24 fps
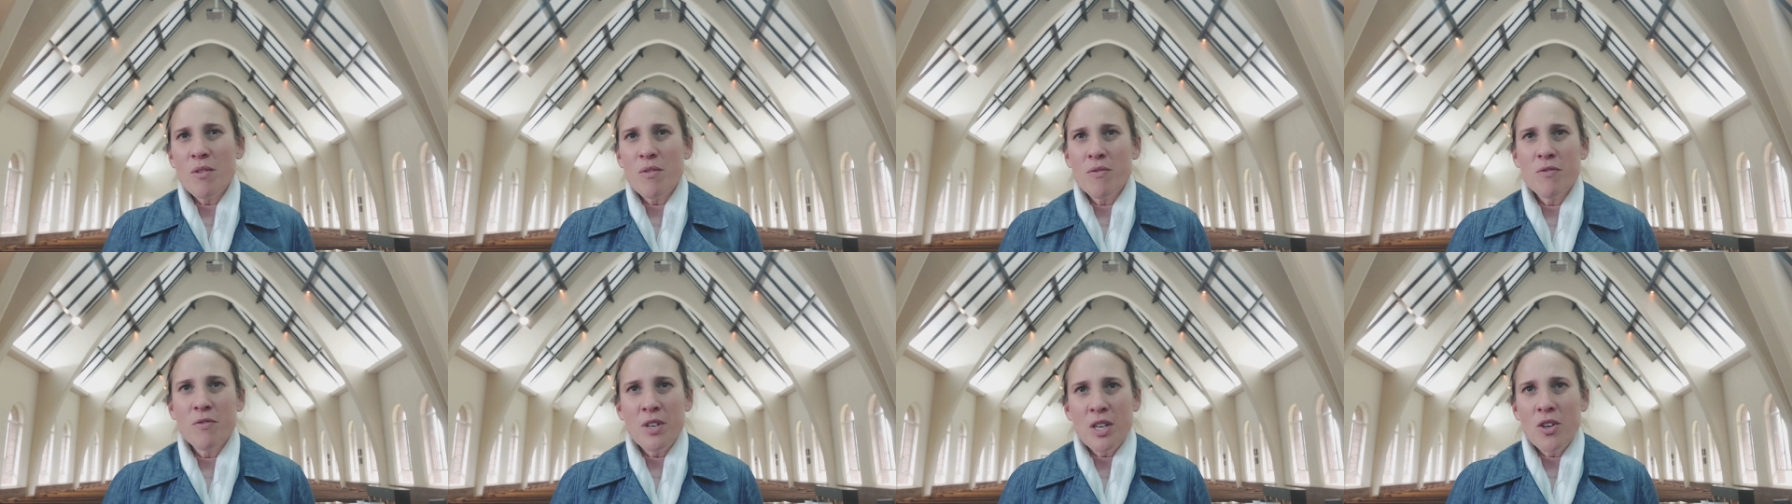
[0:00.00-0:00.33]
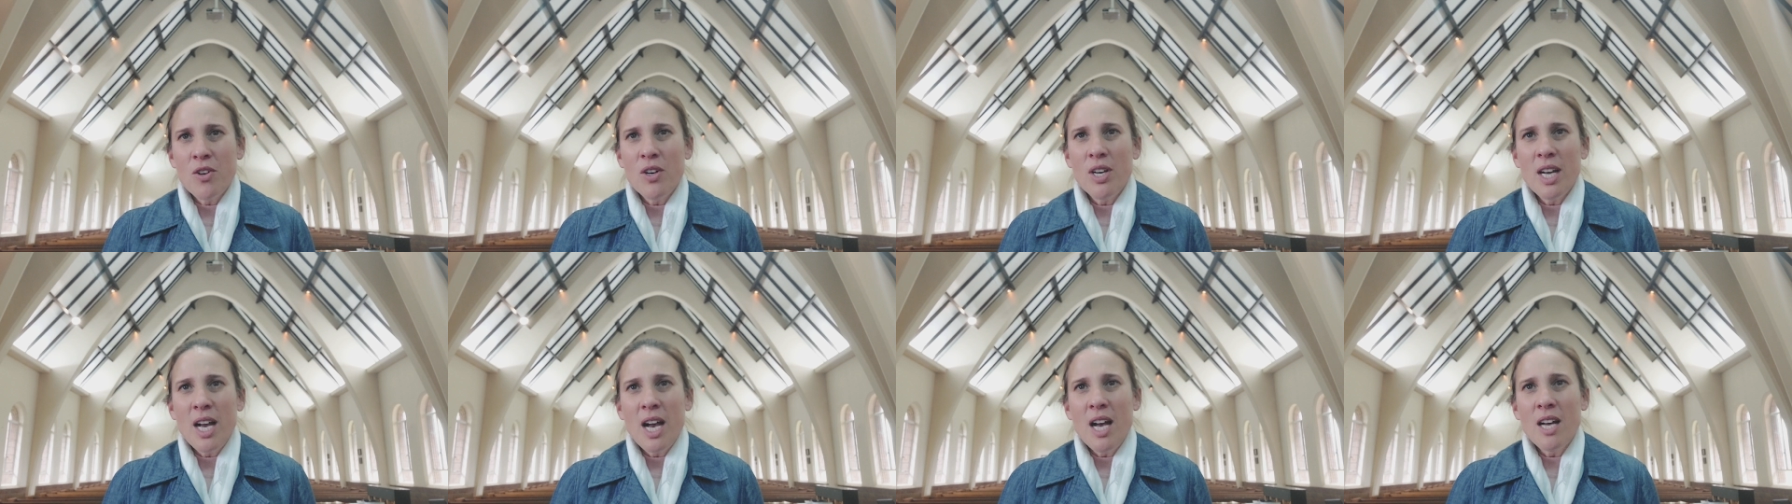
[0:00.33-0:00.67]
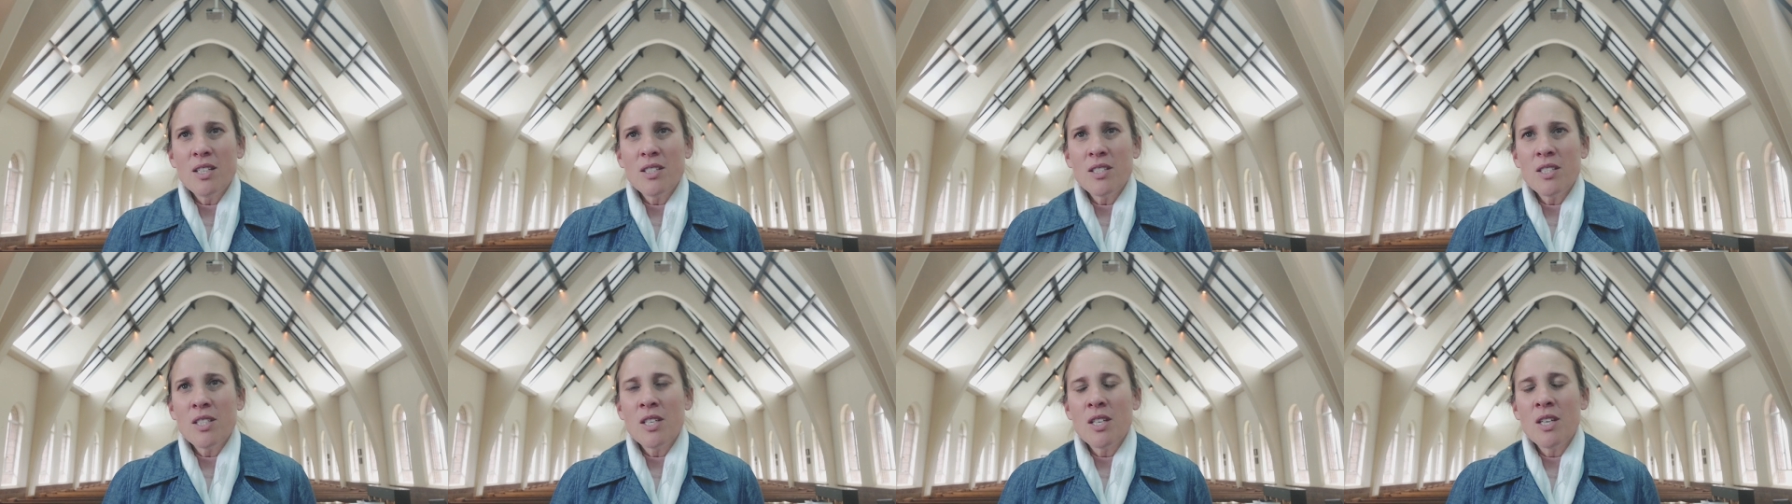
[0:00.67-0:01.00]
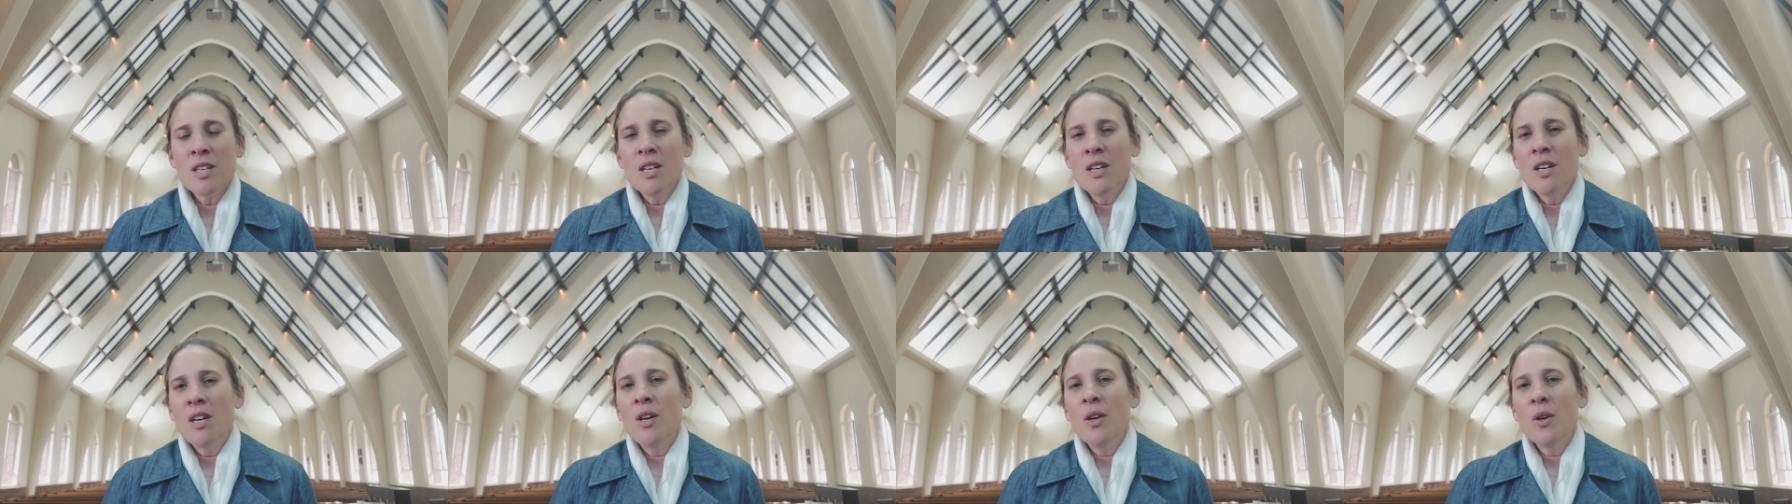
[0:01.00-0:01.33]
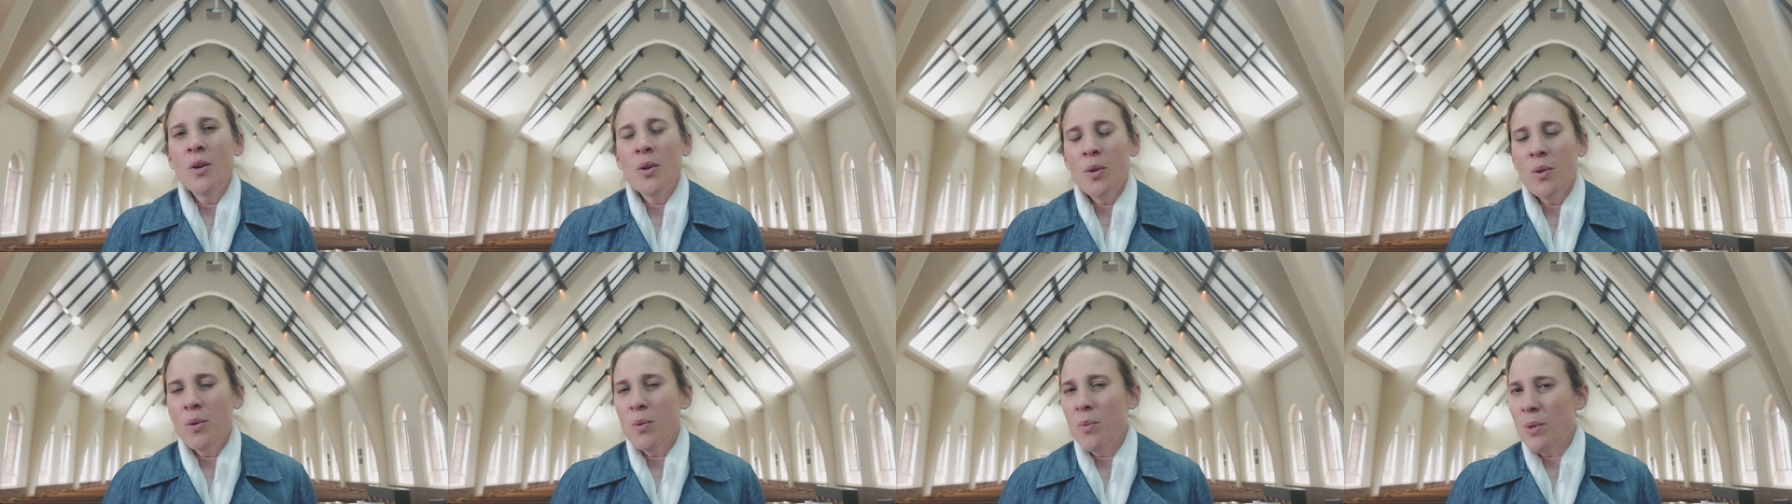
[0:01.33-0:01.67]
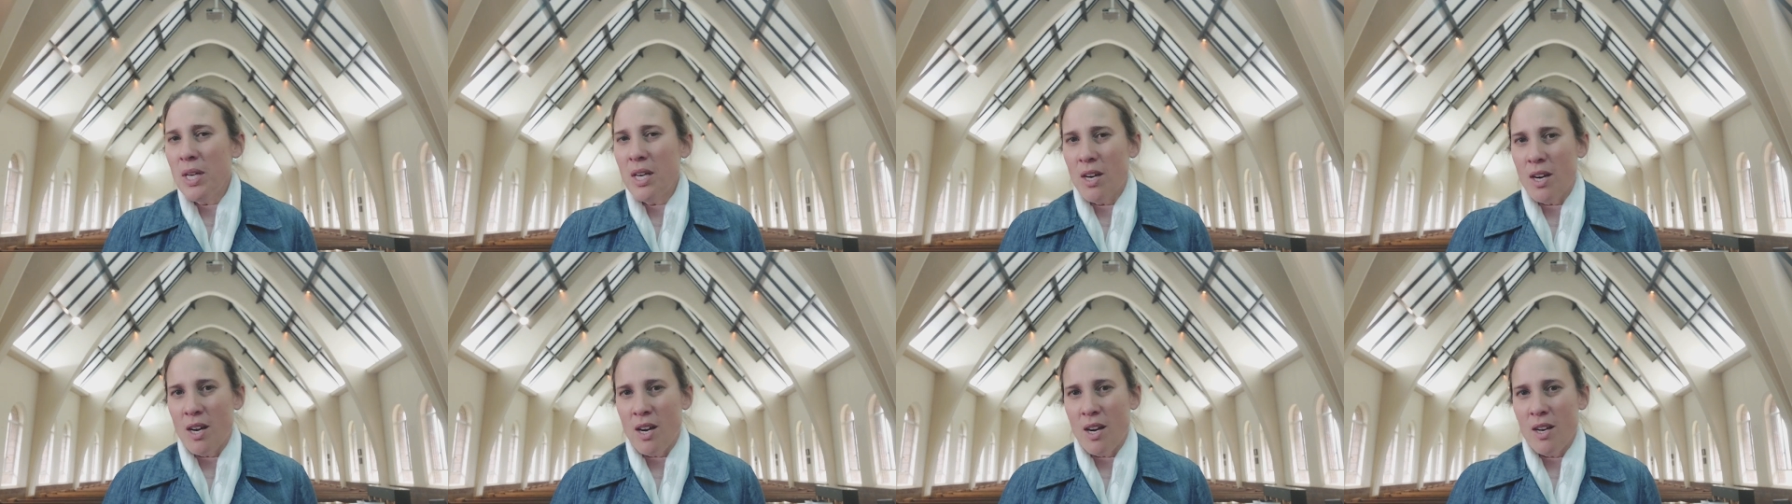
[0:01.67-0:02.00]
figuring out who
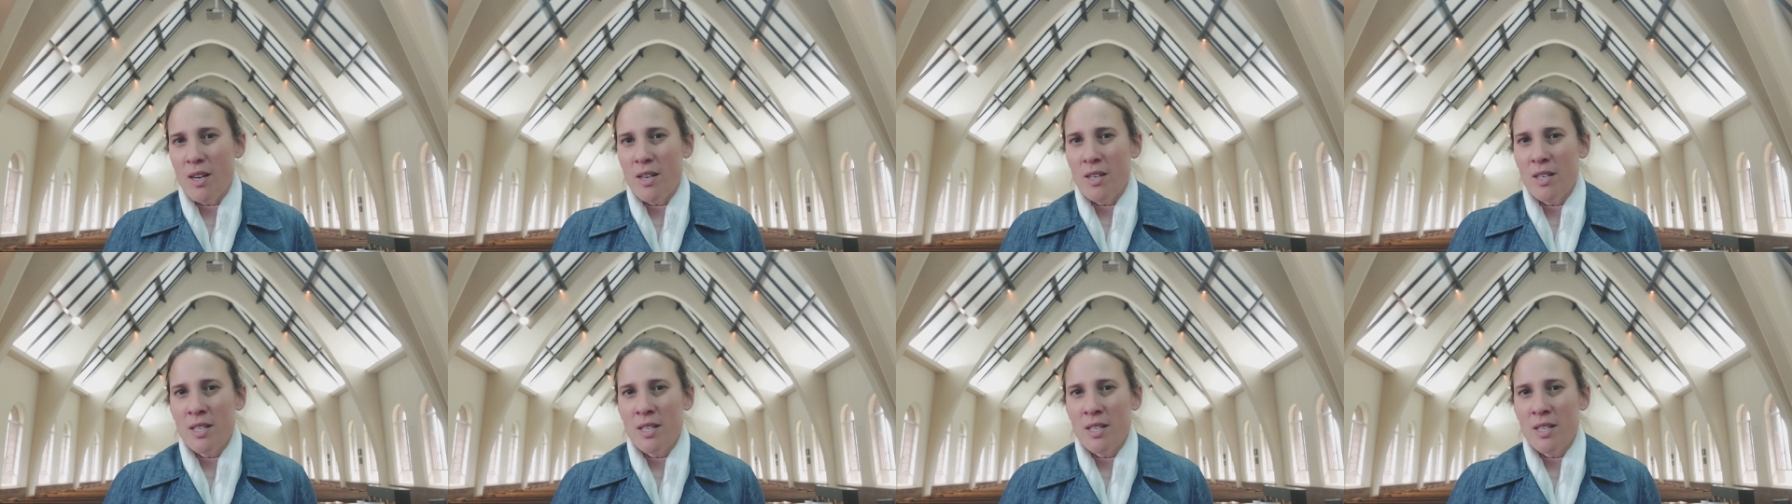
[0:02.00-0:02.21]
we are